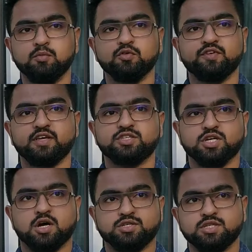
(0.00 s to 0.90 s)
moving
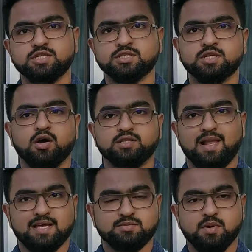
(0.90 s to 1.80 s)
charges or the
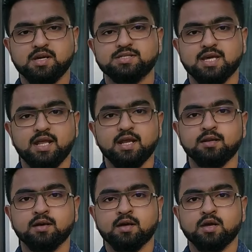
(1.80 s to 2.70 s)
plasma inside it.
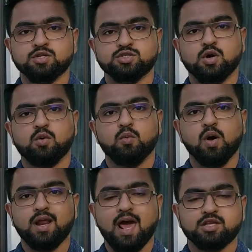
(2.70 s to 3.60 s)
So
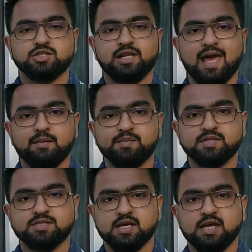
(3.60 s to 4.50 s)
what actually
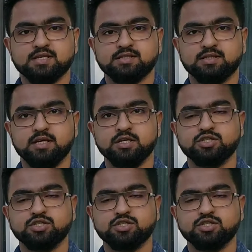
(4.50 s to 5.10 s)
happens is the